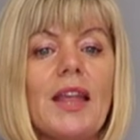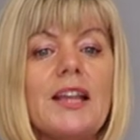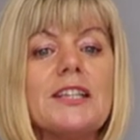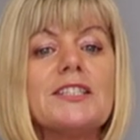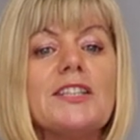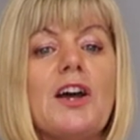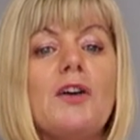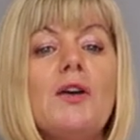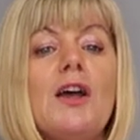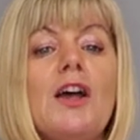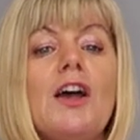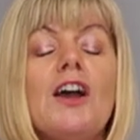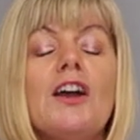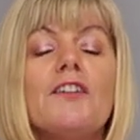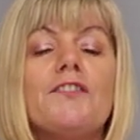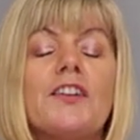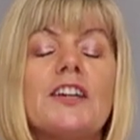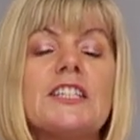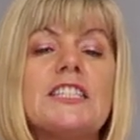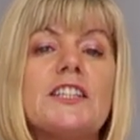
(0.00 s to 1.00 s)
So,
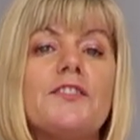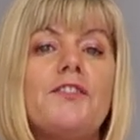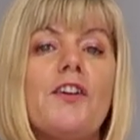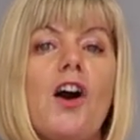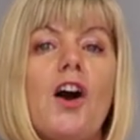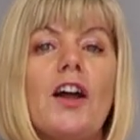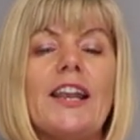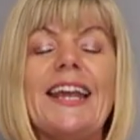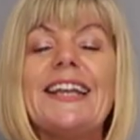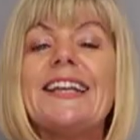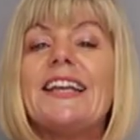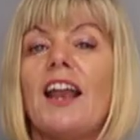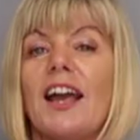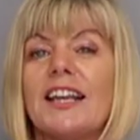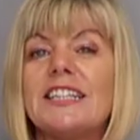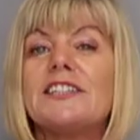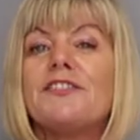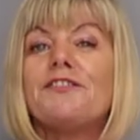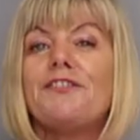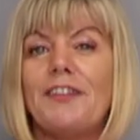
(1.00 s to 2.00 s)
first of all, it
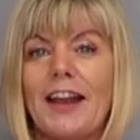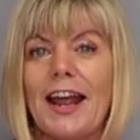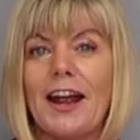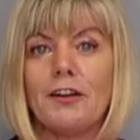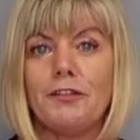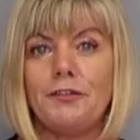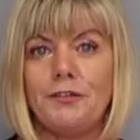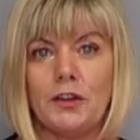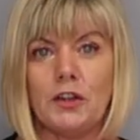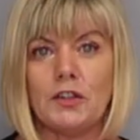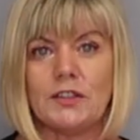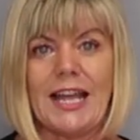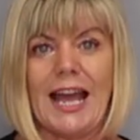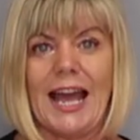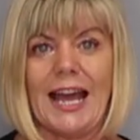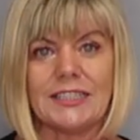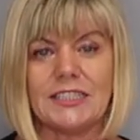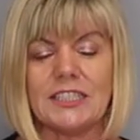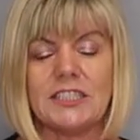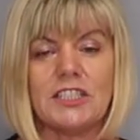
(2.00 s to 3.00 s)
likes flower food
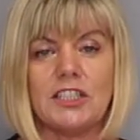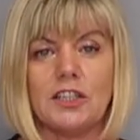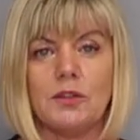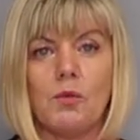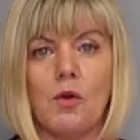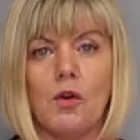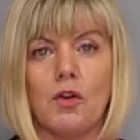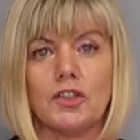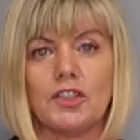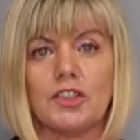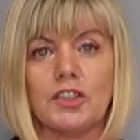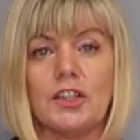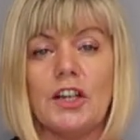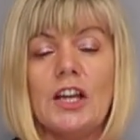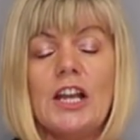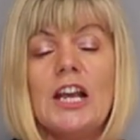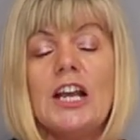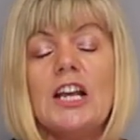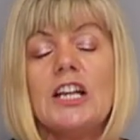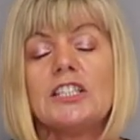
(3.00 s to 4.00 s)
added to the water.
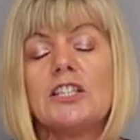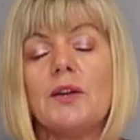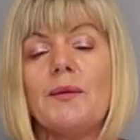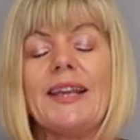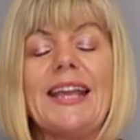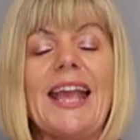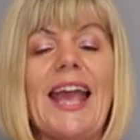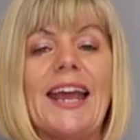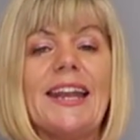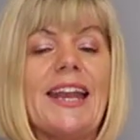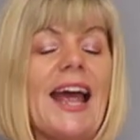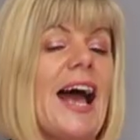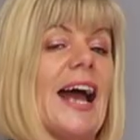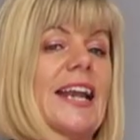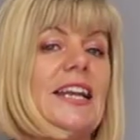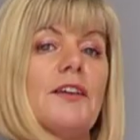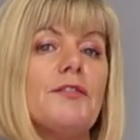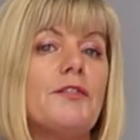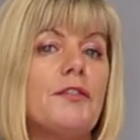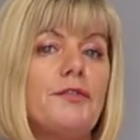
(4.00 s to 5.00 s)
So again,
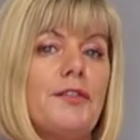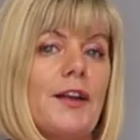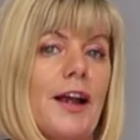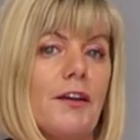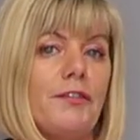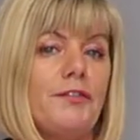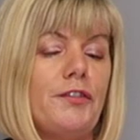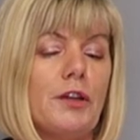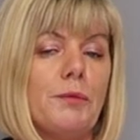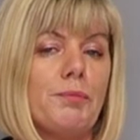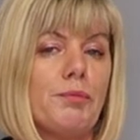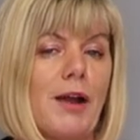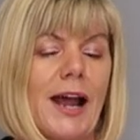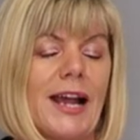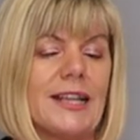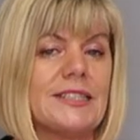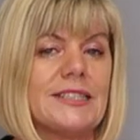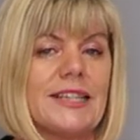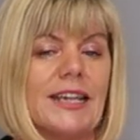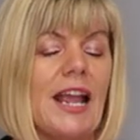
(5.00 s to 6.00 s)
any of the flower food
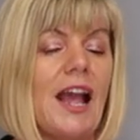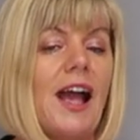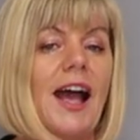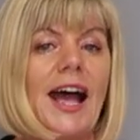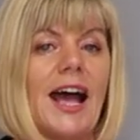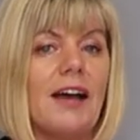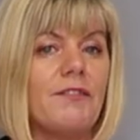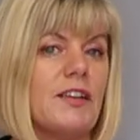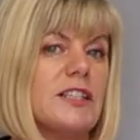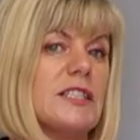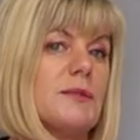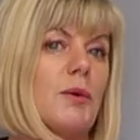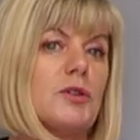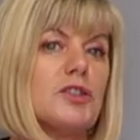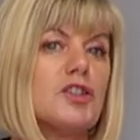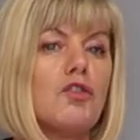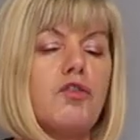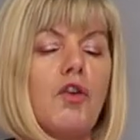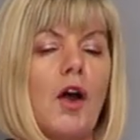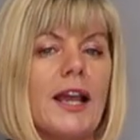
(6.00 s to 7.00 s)
brands that you have, I
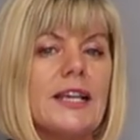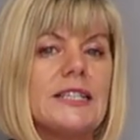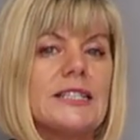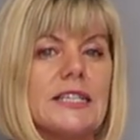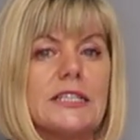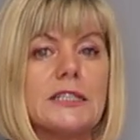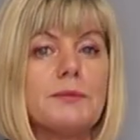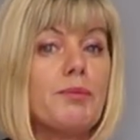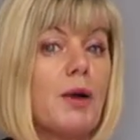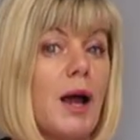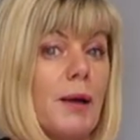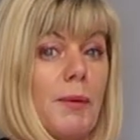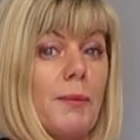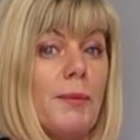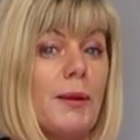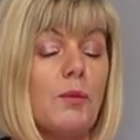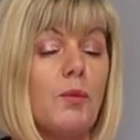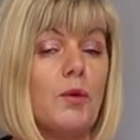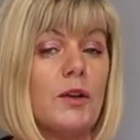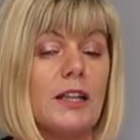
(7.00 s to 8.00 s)
suppose Chrysler is
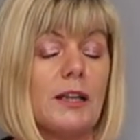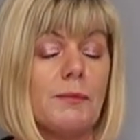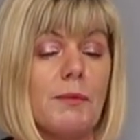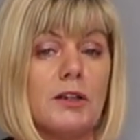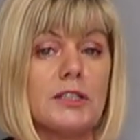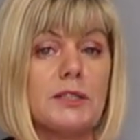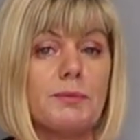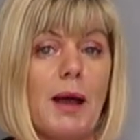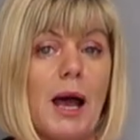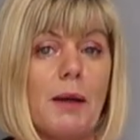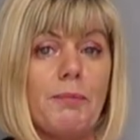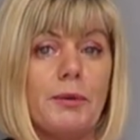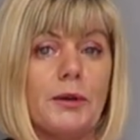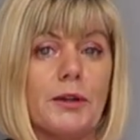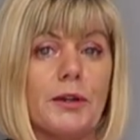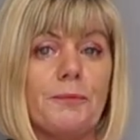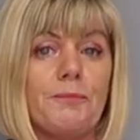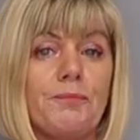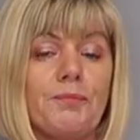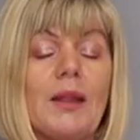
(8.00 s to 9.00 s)
probably one of the most
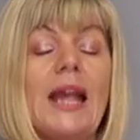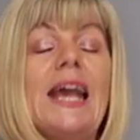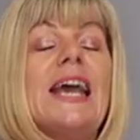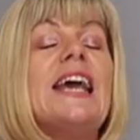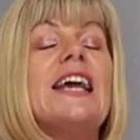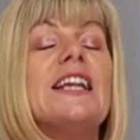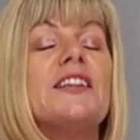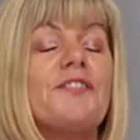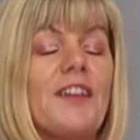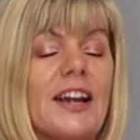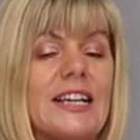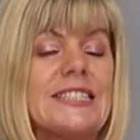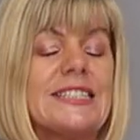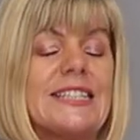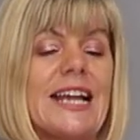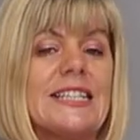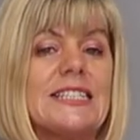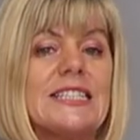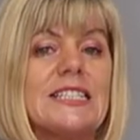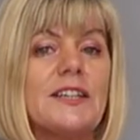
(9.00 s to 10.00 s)
popular. It's very
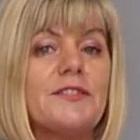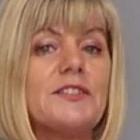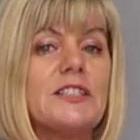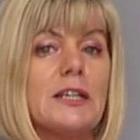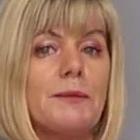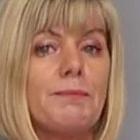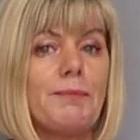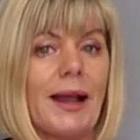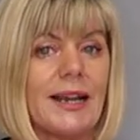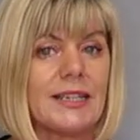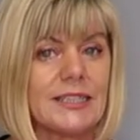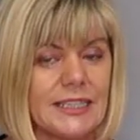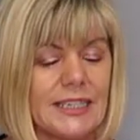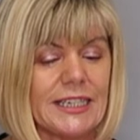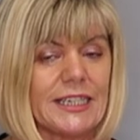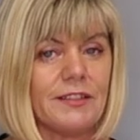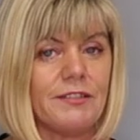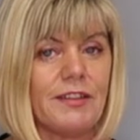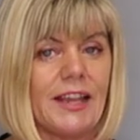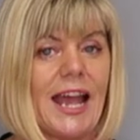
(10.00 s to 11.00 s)
sensitive to
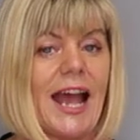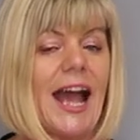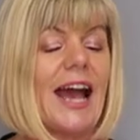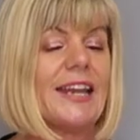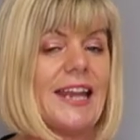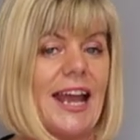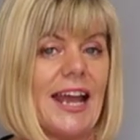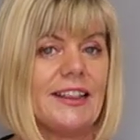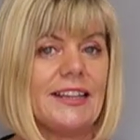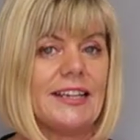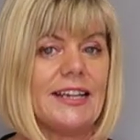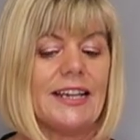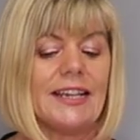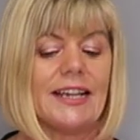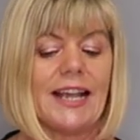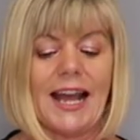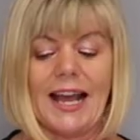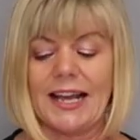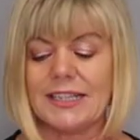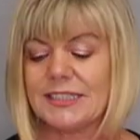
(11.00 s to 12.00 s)
bacteria and
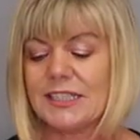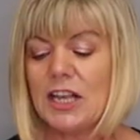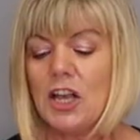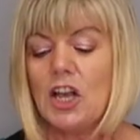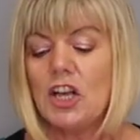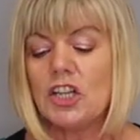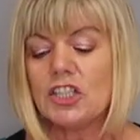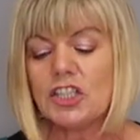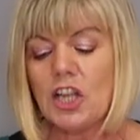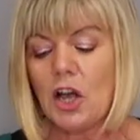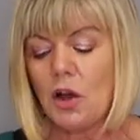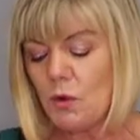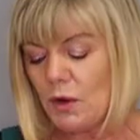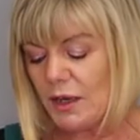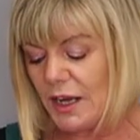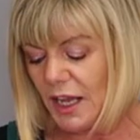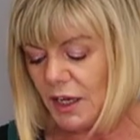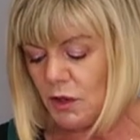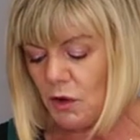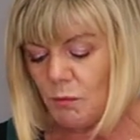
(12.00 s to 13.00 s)
ethylene gas. So
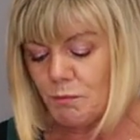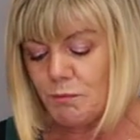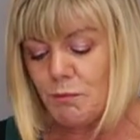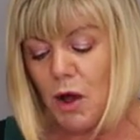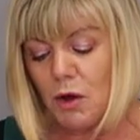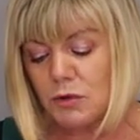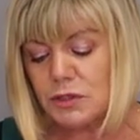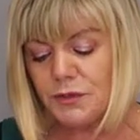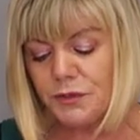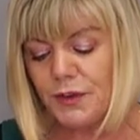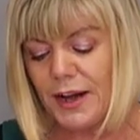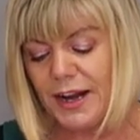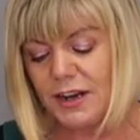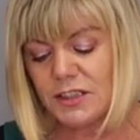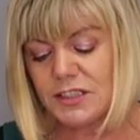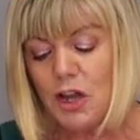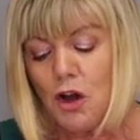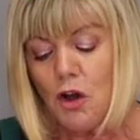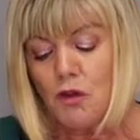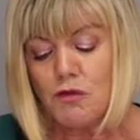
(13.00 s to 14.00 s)
like most
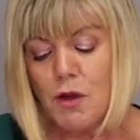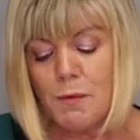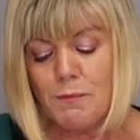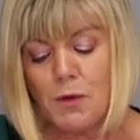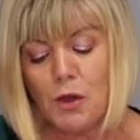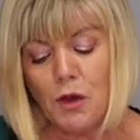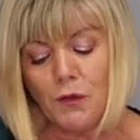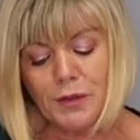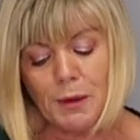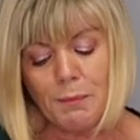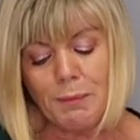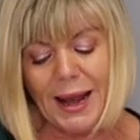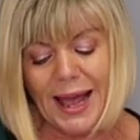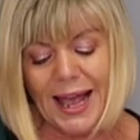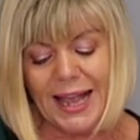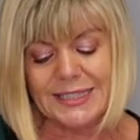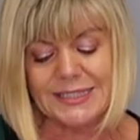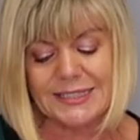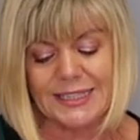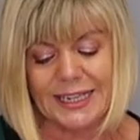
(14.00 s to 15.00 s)
flowers, remove the
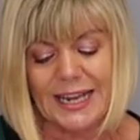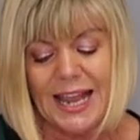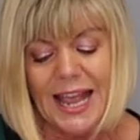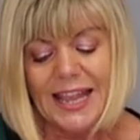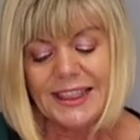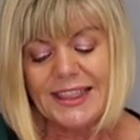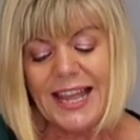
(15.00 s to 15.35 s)
plastic.